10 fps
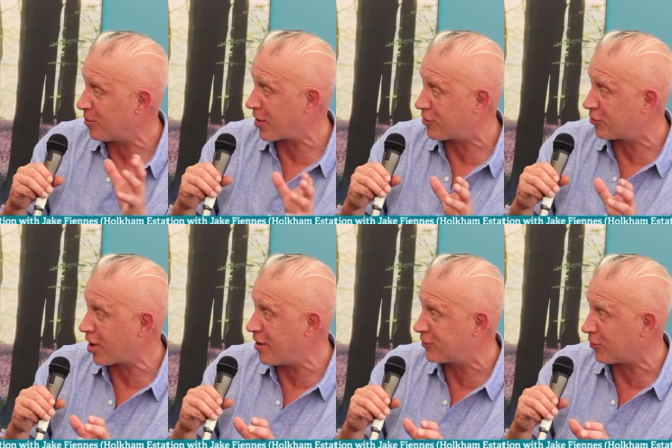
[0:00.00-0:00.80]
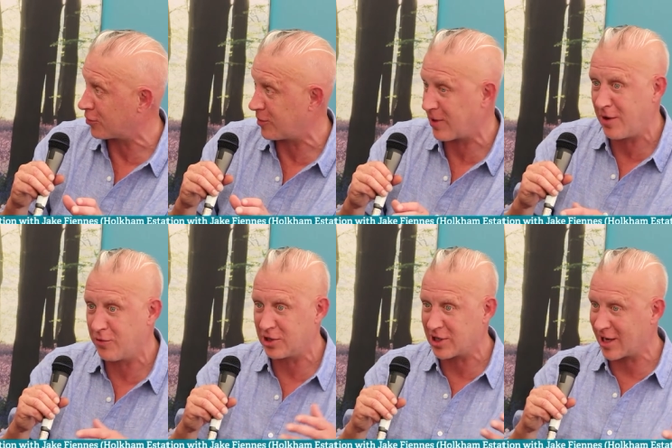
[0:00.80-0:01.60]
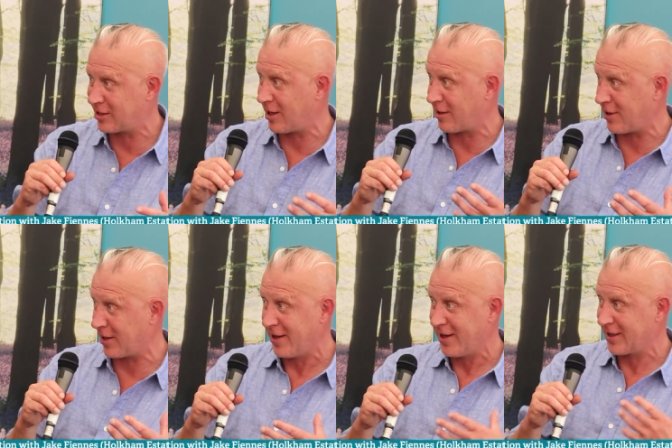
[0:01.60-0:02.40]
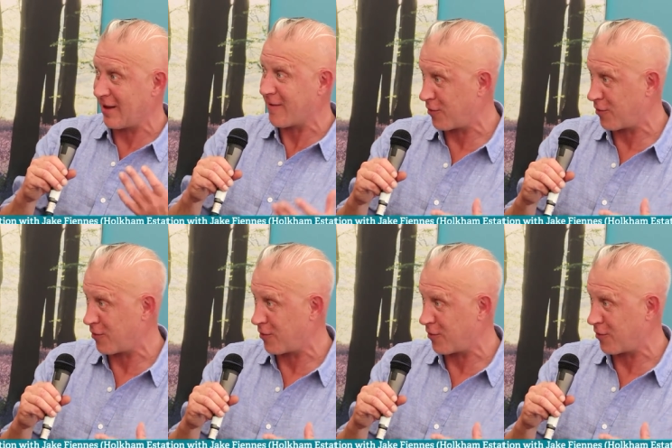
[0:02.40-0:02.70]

that Michael Gove talked about, which actually I think gave